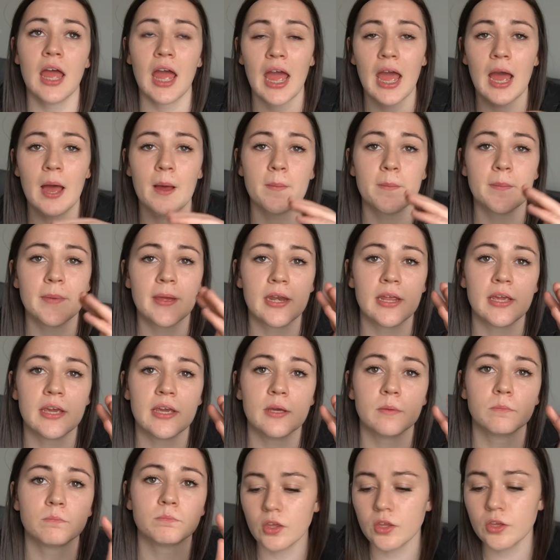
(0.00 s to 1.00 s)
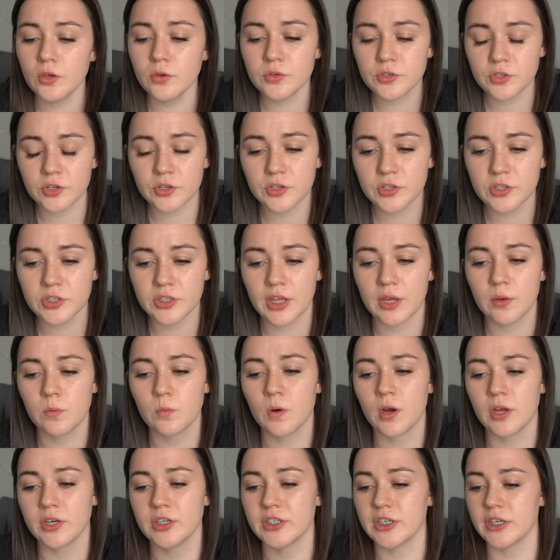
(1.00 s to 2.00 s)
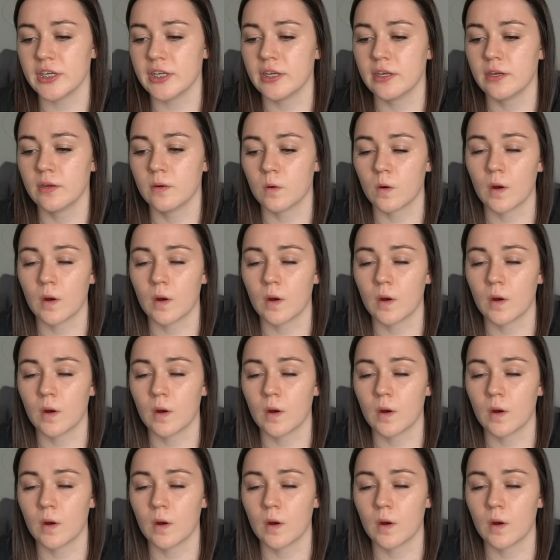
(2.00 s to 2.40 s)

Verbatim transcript: how many users they wanted